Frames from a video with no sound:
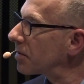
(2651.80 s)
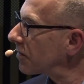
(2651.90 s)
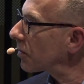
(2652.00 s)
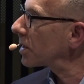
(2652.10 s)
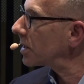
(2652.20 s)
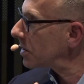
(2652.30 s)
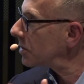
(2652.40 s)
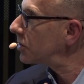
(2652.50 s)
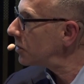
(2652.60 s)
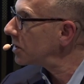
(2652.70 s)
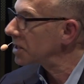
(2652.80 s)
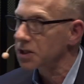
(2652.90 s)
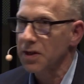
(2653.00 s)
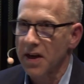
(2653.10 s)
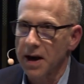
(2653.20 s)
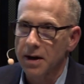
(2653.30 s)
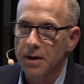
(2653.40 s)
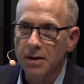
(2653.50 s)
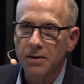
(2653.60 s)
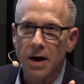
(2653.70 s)
before you do this thing,
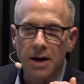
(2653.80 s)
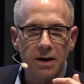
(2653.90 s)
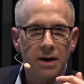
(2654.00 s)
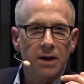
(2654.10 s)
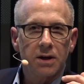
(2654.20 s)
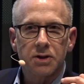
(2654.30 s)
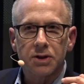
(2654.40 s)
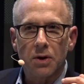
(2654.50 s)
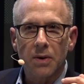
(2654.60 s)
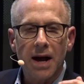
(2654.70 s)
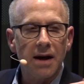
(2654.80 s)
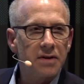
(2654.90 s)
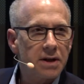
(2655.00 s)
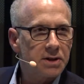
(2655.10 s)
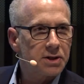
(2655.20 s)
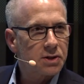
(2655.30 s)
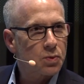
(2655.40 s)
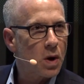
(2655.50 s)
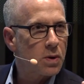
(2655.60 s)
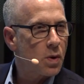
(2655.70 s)
right? So evidence is
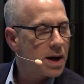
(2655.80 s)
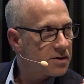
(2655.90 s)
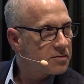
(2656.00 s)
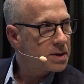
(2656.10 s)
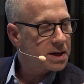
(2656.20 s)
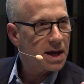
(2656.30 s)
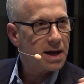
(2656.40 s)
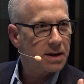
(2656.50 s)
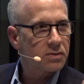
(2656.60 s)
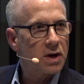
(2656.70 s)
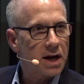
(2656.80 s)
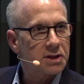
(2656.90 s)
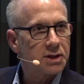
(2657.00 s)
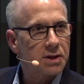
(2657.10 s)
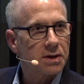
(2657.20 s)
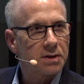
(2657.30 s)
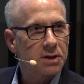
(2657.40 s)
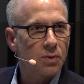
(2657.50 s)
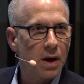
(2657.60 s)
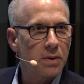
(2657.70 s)
one way of mitigating risk.
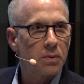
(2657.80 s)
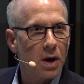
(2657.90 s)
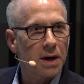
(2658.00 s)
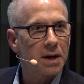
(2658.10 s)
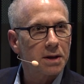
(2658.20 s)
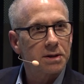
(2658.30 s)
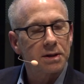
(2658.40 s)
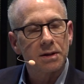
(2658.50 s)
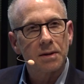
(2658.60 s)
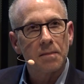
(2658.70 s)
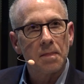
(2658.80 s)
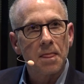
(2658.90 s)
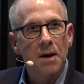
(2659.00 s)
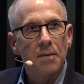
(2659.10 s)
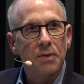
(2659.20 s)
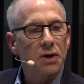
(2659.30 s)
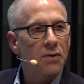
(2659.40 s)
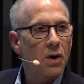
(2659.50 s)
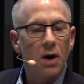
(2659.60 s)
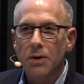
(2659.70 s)
That's why we want it. But
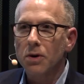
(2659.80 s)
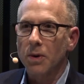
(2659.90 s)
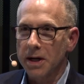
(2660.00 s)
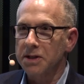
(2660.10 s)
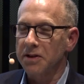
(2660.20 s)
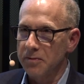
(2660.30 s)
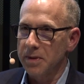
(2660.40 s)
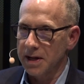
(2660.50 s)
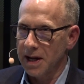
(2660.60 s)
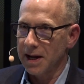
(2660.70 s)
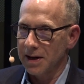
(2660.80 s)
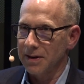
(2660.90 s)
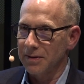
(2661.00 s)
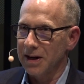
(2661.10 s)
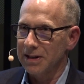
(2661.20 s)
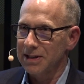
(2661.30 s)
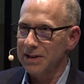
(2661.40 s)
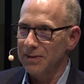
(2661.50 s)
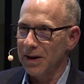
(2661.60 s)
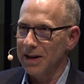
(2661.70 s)
there are other ways of mitigating
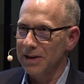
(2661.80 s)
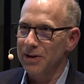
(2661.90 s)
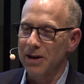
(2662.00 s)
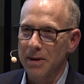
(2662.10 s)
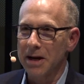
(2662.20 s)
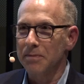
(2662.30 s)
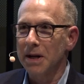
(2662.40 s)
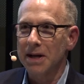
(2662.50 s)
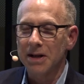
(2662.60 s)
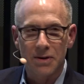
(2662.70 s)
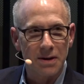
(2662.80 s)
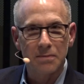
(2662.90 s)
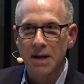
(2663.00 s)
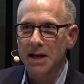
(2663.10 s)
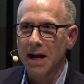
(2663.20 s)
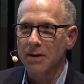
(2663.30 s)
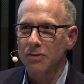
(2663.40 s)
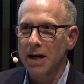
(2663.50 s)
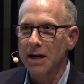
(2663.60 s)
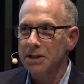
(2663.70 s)
risk, right? You can, make you can mitigate
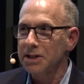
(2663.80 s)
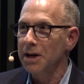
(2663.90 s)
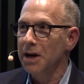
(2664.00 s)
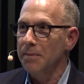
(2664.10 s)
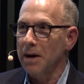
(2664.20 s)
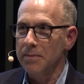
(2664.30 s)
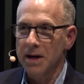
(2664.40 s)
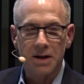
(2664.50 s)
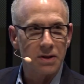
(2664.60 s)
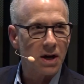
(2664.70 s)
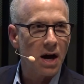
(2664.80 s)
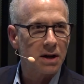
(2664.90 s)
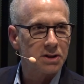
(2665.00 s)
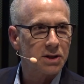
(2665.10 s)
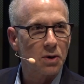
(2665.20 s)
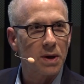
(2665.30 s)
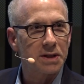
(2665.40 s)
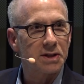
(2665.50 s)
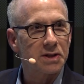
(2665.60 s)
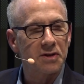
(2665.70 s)
risk by making the
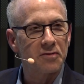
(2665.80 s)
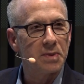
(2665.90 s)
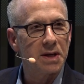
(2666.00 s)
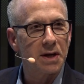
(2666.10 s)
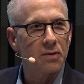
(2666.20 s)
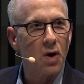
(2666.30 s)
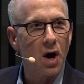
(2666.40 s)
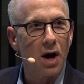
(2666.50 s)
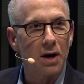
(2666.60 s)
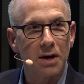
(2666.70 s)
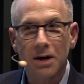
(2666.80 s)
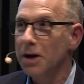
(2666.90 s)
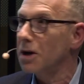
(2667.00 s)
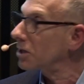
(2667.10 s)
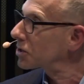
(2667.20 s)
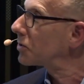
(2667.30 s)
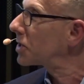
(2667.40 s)
consequences of being wrong not so